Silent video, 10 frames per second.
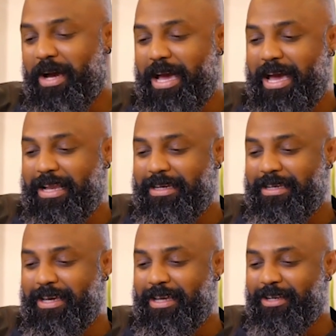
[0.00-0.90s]
and
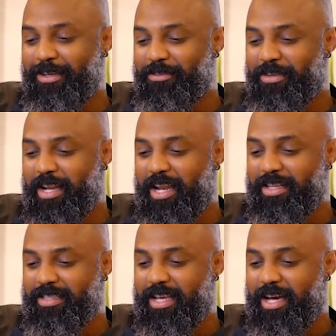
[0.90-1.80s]
then you
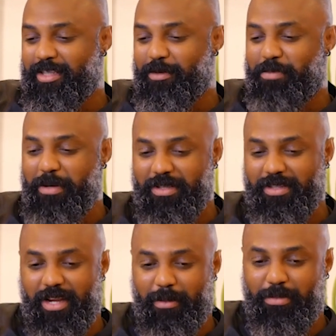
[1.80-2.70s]
realize that babies
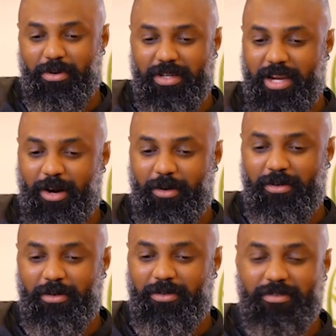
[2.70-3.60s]
that are born
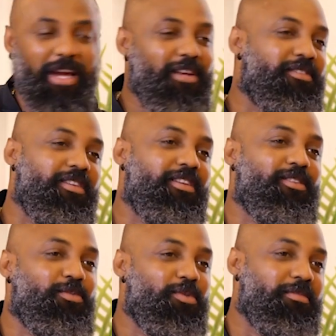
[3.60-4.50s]
now, right in
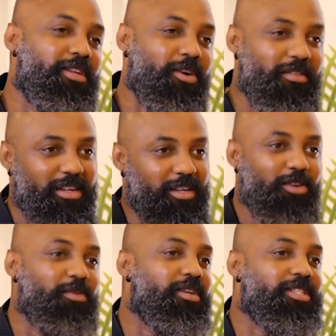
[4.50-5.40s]
the womb, they already
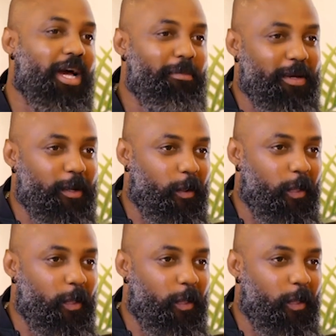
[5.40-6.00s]
know what's happening.